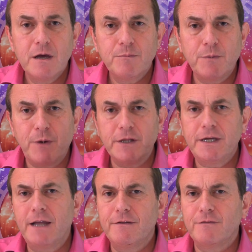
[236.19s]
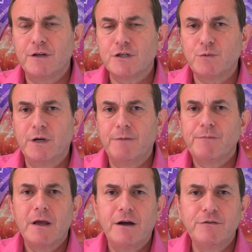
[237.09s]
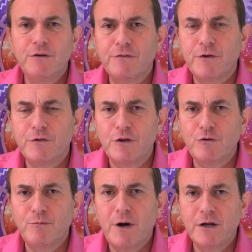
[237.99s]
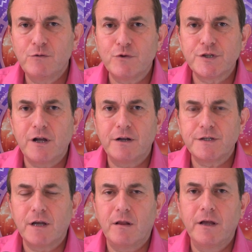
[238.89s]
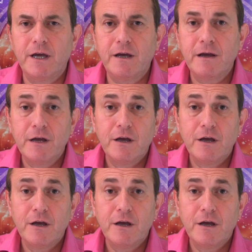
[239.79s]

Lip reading: But by the end of this week, I do feel that your mind will start to clear.